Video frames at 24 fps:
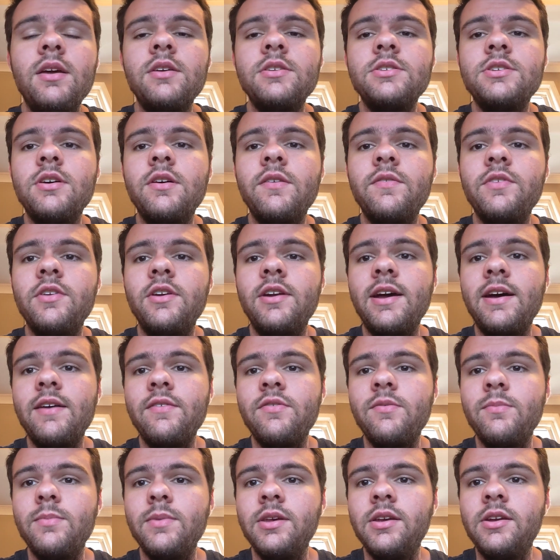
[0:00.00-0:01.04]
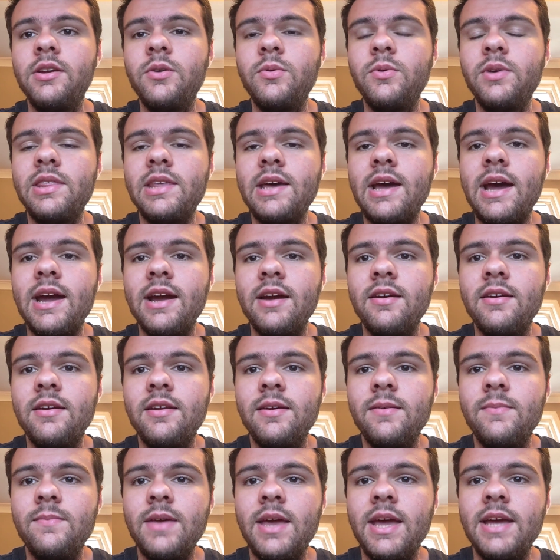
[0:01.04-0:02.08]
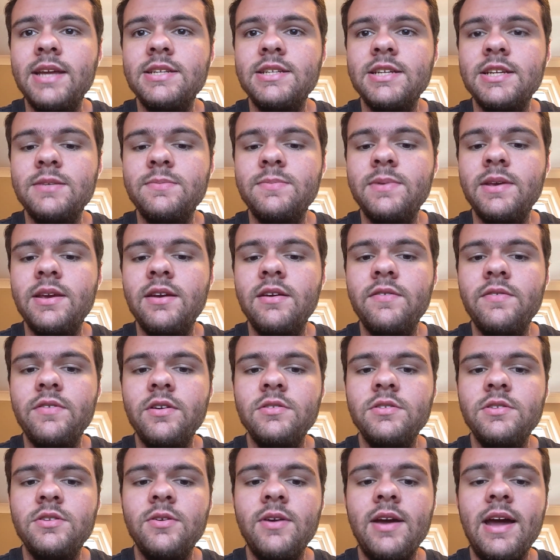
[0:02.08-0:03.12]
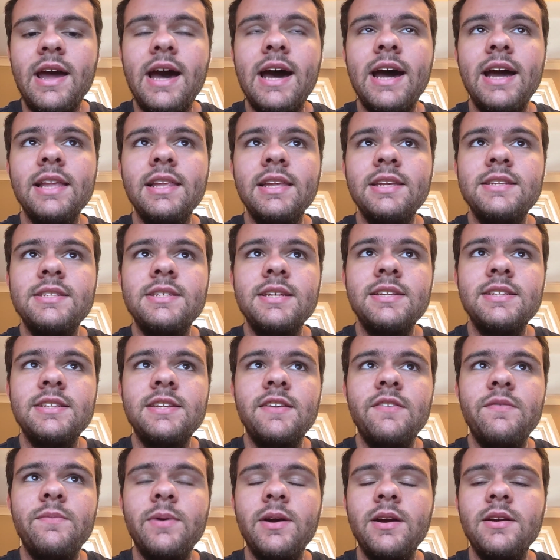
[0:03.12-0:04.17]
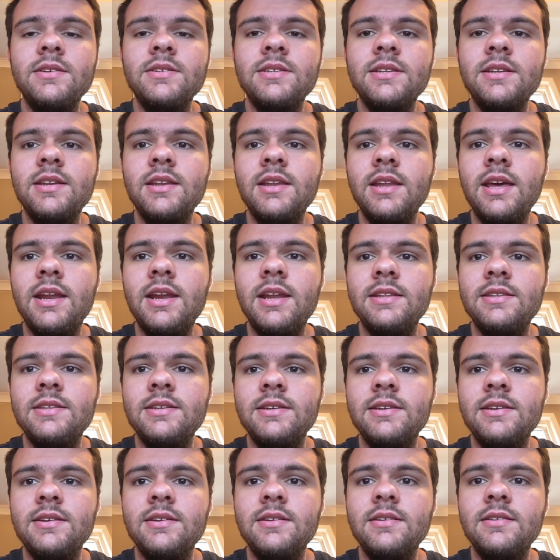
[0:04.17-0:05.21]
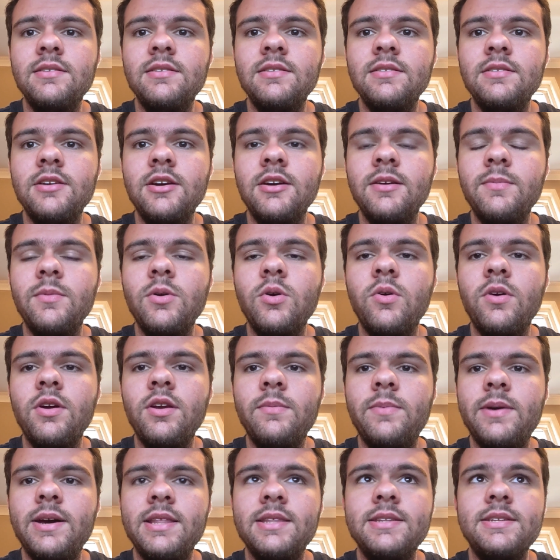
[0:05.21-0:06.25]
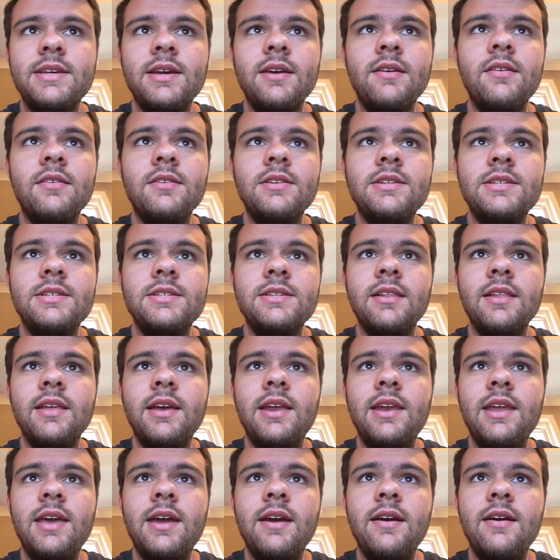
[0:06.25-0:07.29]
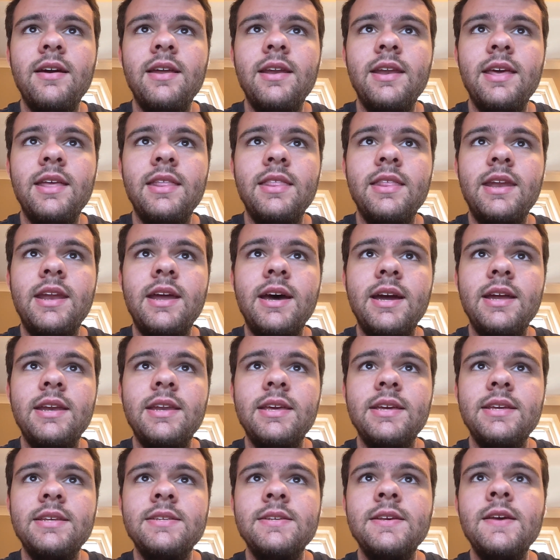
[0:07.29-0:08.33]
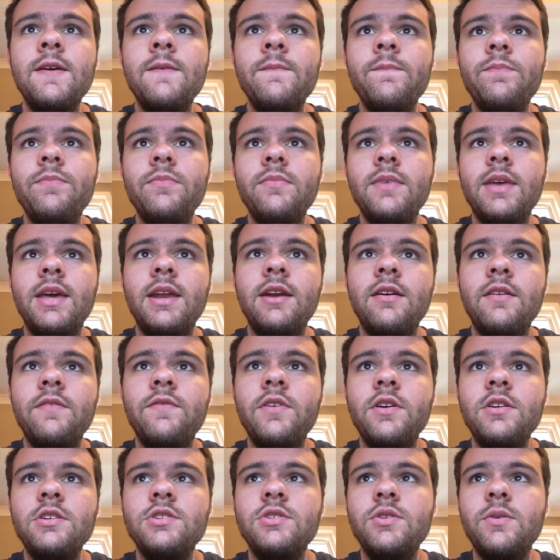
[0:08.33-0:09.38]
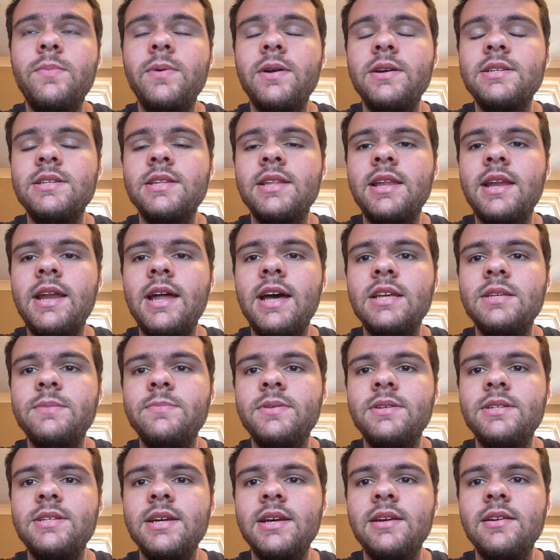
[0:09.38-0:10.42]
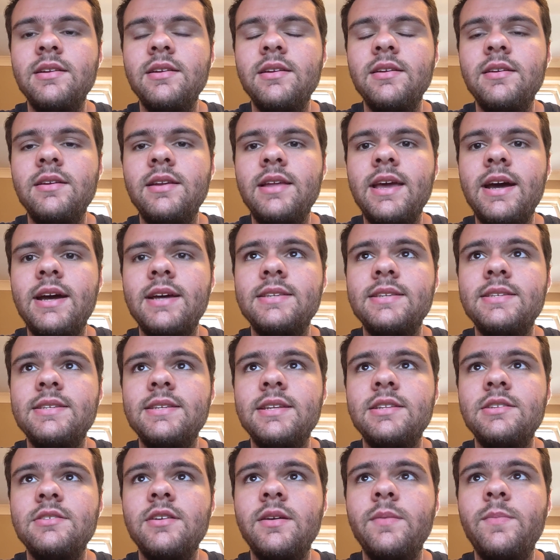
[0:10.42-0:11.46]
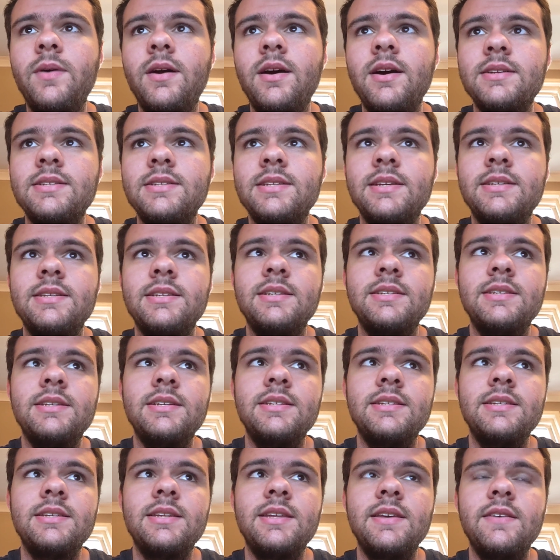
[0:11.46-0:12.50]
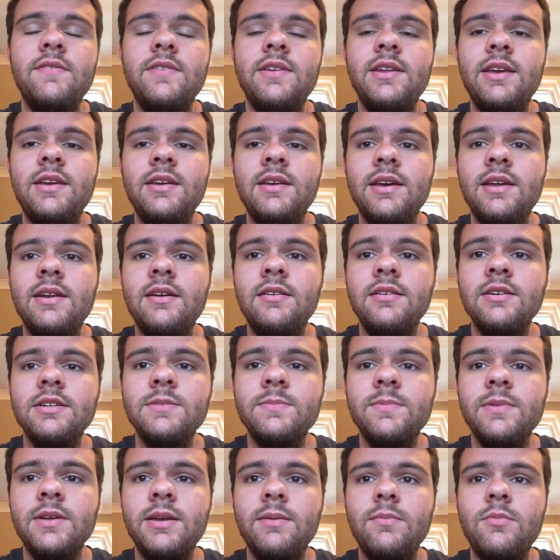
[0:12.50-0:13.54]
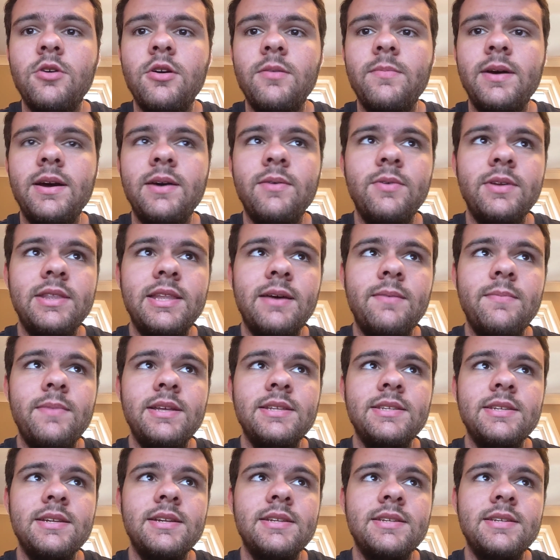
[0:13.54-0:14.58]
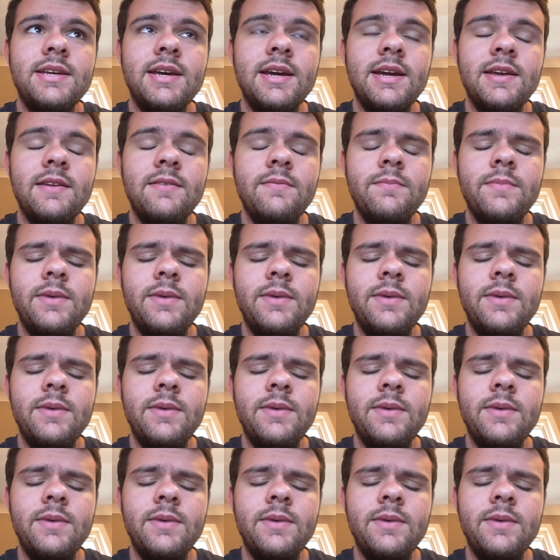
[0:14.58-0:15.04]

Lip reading: So if you're not familiar with the acronym, HSP refers to a highly sensitive person, and it's a term coined by the psychologist Elaine Aron in the 90s. And it refers to a person that has particularly high sensory processing sensitivity. And I'll explain more about what that means in a second.